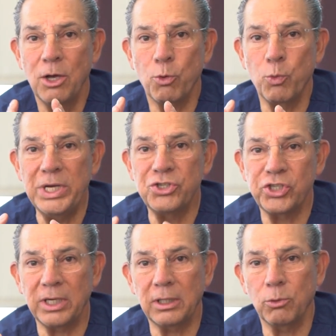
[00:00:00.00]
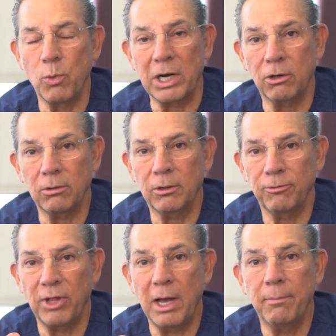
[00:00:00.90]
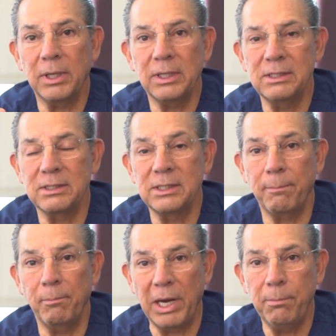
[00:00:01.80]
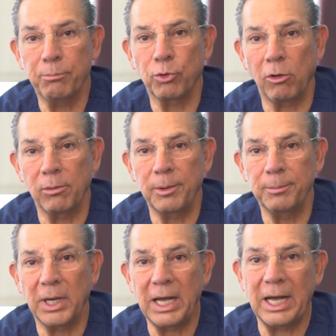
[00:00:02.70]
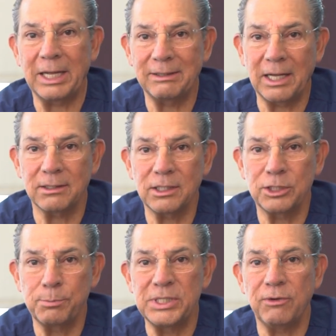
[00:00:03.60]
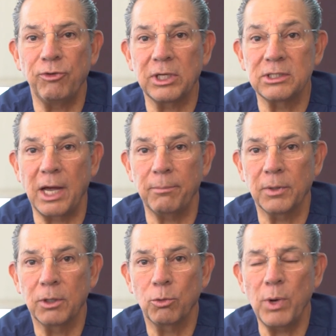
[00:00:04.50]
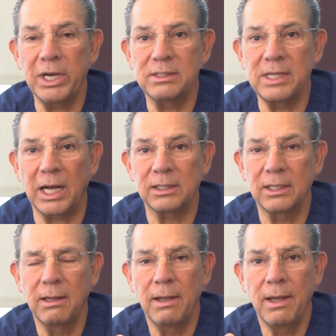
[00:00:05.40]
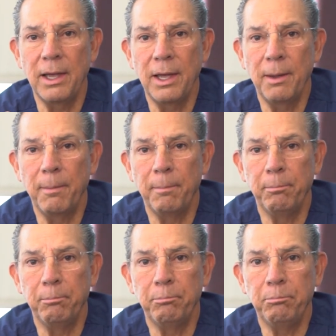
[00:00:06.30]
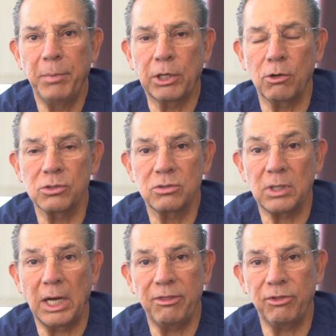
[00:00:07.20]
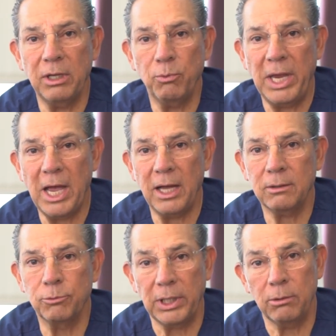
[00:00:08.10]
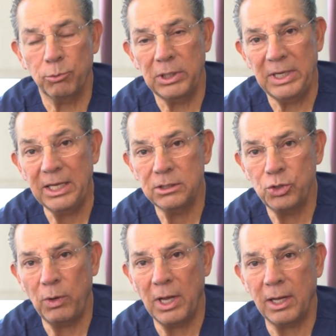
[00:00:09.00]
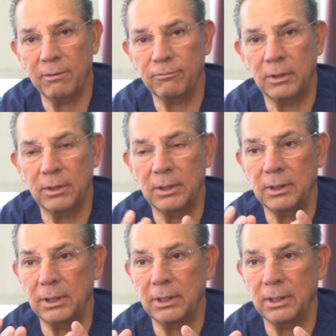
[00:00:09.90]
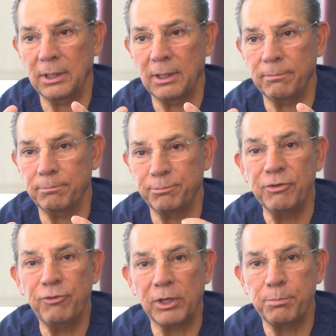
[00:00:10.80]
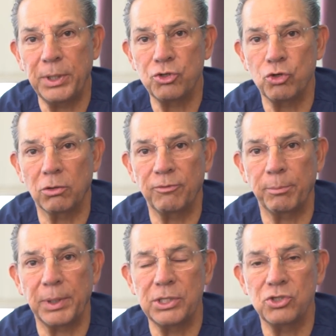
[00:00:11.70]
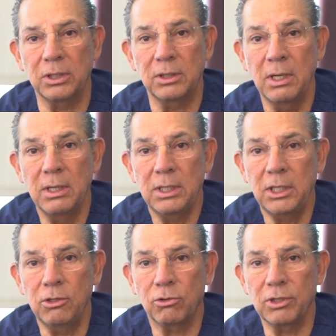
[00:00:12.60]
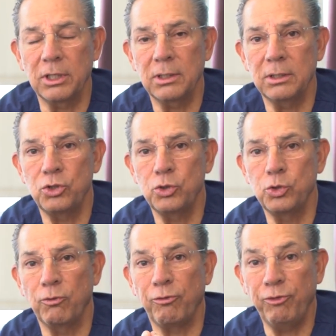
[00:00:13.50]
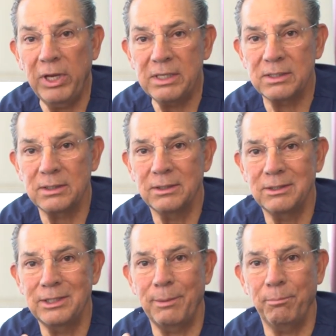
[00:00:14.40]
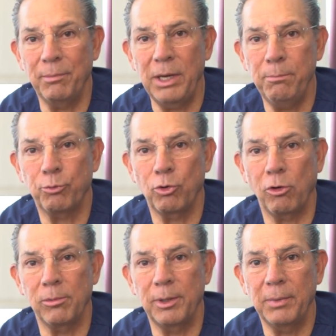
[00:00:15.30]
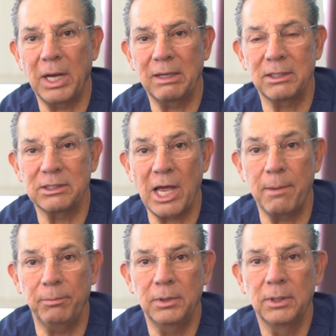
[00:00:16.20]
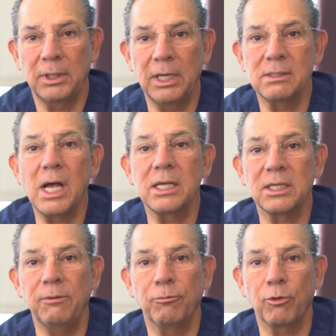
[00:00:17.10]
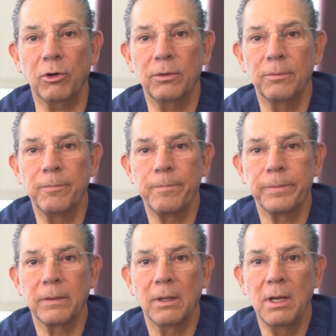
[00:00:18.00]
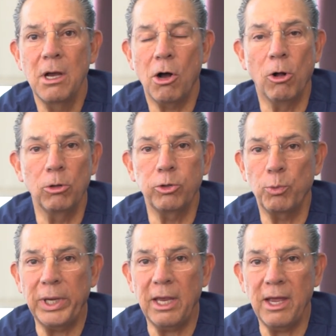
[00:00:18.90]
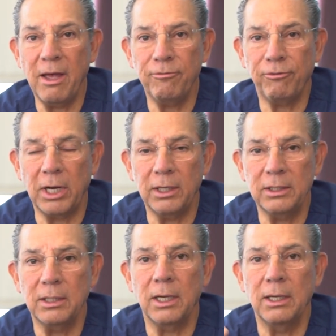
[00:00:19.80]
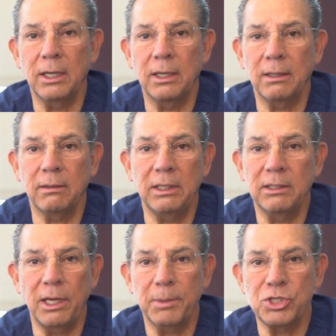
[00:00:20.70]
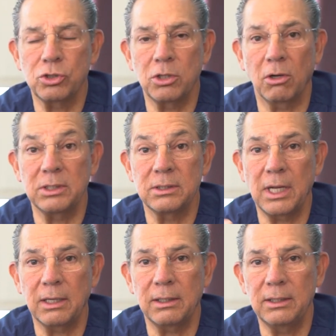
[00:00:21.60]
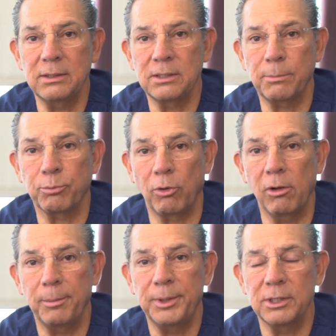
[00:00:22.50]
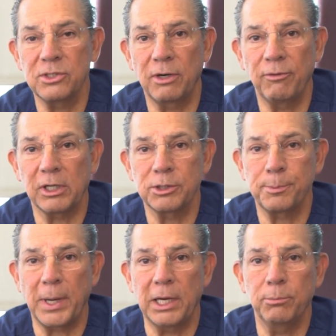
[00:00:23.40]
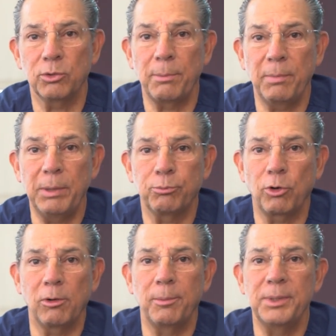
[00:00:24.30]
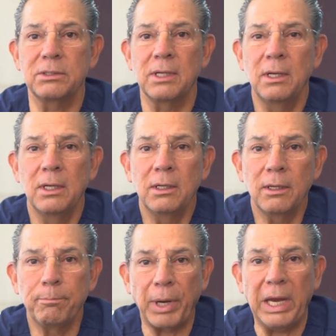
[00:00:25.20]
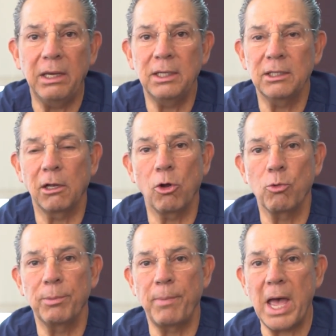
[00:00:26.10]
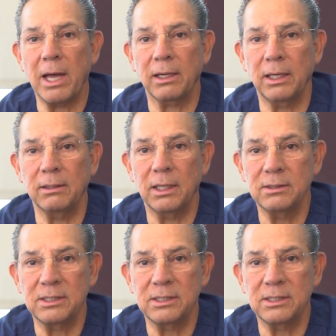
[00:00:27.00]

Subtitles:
which one of them is the main problem at that specific time. Why is that? Because I think we need to have a perfect picture of the patient in order to fix the main problem at the time he is asking for. Although we can find in the image studies that it's a problem in the cervical spine, but the main problem is pain in the lower back and